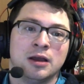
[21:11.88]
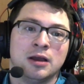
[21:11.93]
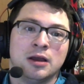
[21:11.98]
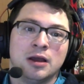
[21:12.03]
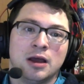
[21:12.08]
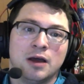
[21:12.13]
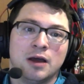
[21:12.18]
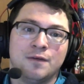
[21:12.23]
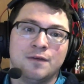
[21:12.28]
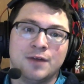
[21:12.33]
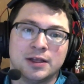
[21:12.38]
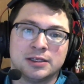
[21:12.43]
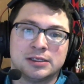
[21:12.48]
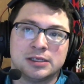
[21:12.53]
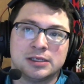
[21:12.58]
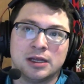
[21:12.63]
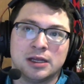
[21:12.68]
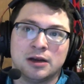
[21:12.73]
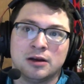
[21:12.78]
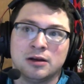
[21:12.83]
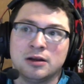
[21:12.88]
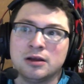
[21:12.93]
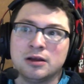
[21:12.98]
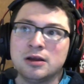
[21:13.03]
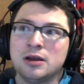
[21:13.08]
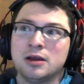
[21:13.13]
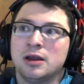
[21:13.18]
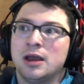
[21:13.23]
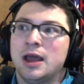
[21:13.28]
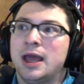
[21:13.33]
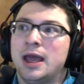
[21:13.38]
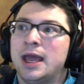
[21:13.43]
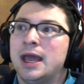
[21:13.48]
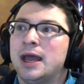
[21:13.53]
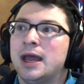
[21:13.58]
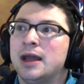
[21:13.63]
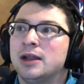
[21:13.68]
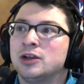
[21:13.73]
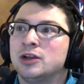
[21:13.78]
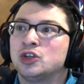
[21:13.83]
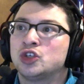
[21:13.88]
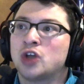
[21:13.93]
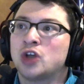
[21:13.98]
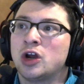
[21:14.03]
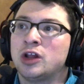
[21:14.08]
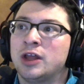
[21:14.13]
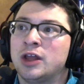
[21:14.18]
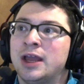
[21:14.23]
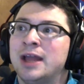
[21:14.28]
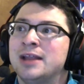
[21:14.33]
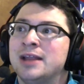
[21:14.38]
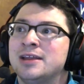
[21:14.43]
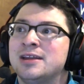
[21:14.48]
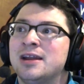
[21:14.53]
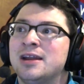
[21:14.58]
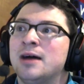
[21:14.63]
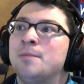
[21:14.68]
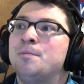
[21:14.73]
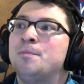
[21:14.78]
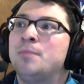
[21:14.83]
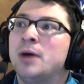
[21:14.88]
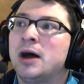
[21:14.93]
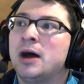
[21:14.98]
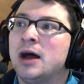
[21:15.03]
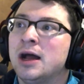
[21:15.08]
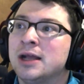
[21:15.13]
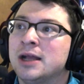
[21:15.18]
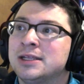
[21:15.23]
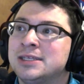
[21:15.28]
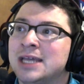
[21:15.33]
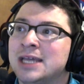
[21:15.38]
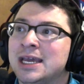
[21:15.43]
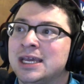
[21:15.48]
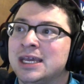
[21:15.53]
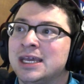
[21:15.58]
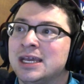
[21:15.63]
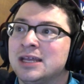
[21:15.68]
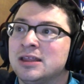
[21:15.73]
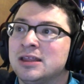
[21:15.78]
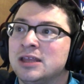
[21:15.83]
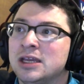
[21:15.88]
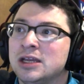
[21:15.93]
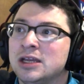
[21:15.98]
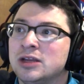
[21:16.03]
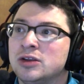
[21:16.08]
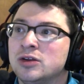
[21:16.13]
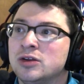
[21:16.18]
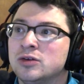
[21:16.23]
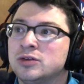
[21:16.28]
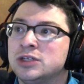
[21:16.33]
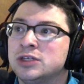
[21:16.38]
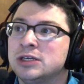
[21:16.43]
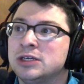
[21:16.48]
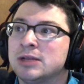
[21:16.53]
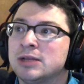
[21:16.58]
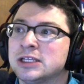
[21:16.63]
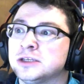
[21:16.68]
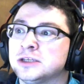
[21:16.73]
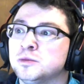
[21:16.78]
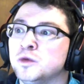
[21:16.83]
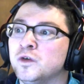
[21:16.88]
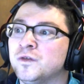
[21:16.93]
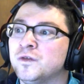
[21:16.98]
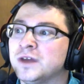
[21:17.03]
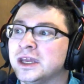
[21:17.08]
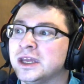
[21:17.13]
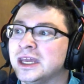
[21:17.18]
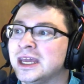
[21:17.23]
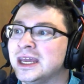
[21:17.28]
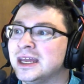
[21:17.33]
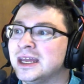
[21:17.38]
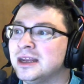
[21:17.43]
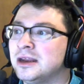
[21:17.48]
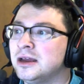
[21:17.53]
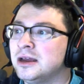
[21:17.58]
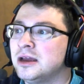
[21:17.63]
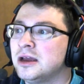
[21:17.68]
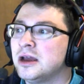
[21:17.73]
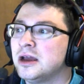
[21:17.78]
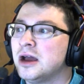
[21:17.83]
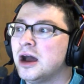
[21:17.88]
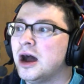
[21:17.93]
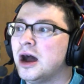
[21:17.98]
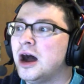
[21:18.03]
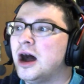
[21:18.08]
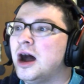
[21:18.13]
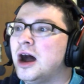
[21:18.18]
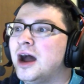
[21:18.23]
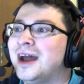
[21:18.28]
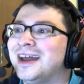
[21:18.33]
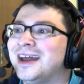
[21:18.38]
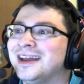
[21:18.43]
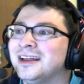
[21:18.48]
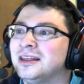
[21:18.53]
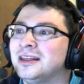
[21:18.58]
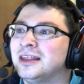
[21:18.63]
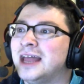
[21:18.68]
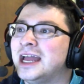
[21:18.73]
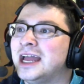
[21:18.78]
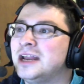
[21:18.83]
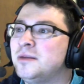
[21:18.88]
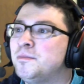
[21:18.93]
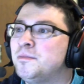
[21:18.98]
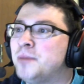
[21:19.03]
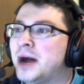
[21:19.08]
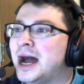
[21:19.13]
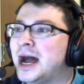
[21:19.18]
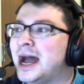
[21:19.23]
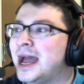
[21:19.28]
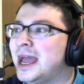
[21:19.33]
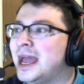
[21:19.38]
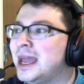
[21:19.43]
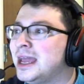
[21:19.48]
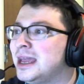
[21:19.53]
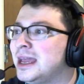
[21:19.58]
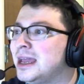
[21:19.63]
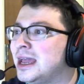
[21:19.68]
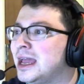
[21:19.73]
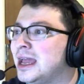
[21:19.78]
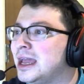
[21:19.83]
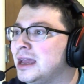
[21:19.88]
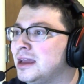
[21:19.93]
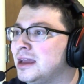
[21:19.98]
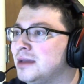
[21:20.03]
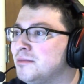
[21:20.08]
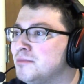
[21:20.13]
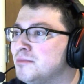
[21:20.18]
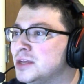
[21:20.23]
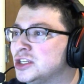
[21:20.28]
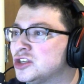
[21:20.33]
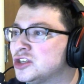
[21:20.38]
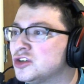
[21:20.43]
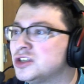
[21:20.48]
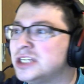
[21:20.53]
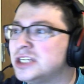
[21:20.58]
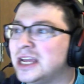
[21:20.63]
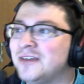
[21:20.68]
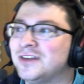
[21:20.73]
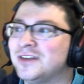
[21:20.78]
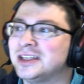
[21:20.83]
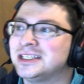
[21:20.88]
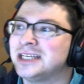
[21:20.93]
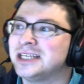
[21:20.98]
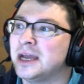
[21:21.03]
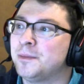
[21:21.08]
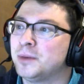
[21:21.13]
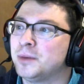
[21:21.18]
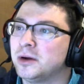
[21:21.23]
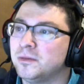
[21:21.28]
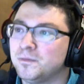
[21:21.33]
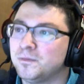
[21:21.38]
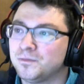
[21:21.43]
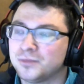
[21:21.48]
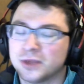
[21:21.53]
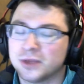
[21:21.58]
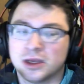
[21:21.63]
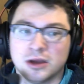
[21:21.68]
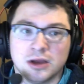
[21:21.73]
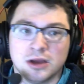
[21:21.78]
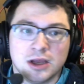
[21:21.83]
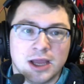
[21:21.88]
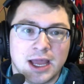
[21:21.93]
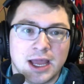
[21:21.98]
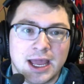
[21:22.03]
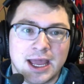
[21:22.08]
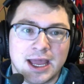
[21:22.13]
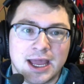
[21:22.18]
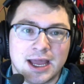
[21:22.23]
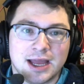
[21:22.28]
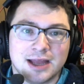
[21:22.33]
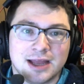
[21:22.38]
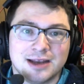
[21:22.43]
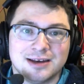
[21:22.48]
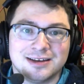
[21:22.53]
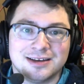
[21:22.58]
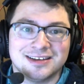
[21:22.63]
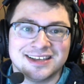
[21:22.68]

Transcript: event center, and Charlotte ended up taking the new team that's moving in, led by a Mr. David Tepper, and